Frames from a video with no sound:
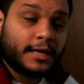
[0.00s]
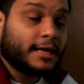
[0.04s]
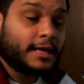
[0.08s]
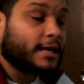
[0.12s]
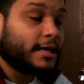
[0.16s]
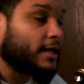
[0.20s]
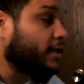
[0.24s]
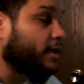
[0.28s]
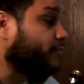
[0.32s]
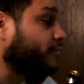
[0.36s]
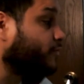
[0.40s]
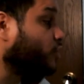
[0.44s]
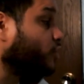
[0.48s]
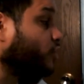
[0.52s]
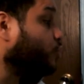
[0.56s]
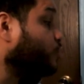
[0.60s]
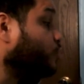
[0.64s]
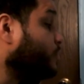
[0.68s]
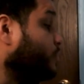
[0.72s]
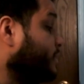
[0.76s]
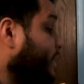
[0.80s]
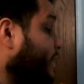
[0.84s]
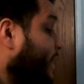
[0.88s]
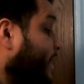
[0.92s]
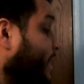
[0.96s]
If you
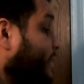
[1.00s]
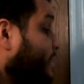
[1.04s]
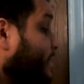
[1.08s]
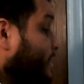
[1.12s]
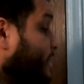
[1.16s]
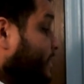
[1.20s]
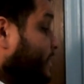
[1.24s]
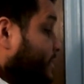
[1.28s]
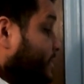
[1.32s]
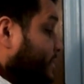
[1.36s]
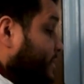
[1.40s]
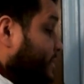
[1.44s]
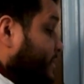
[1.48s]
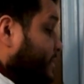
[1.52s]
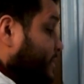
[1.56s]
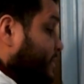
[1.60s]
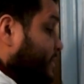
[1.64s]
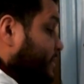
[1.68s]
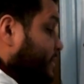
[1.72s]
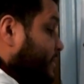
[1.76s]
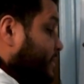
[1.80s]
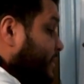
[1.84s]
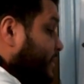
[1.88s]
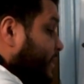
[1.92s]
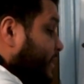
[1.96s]
said
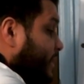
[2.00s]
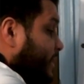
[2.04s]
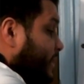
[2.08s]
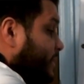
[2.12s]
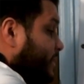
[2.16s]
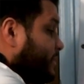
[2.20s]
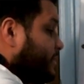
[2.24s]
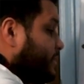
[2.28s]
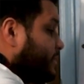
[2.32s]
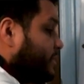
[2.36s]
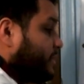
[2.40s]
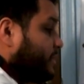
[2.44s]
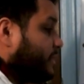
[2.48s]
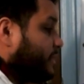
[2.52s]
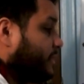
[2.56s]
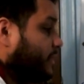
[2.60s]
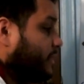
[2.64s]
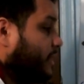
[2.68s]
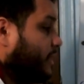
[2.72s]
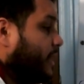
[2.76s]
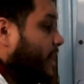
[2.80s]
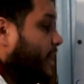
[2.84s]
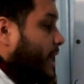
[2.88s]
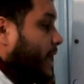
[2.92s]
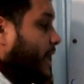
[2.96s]
6
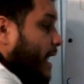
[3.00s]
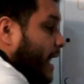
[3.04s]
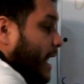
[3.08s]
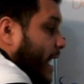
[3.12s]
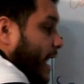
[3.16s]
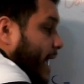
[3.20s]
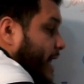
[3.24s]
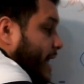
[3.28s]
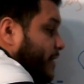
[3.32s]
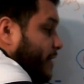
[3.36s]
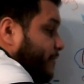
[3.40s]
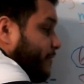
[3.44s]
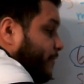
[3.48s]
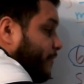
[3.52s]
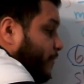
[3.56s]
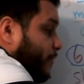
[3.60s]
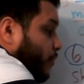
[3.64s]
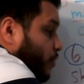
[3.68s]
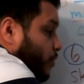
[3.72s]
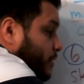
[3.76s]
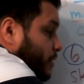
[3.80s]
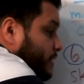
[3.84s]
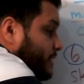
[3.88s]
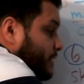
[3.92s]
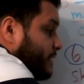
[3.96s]
and
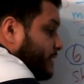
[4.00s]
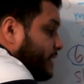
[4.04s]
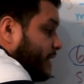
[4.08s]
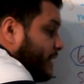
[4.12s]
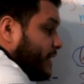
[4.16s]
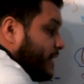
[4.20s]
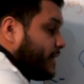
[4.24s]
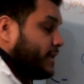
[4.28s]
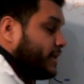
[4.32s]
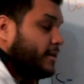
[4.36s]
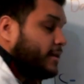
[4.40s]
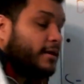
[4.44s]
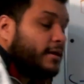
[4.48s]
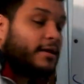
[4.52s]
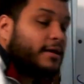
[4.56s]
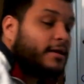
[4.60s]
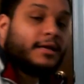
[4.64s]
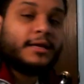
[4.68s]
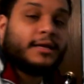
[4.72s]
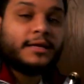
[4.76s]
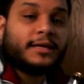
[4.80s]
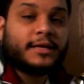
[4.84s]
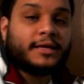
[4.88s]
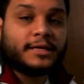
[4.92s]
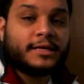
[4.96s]
14,
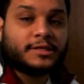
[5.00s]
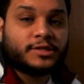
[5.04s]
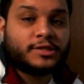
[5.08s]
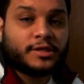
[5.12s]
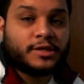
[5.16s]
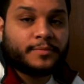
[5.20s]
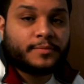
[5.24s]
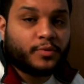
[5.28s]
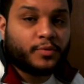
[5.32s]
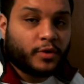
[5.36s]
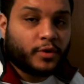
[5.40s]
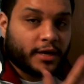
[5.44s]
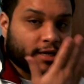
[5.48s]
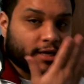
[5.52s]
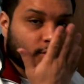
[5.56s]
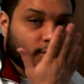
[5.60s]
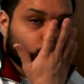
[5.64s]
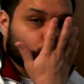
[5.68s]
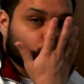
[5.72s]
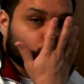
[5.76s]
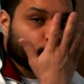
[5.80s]
kiss your brain.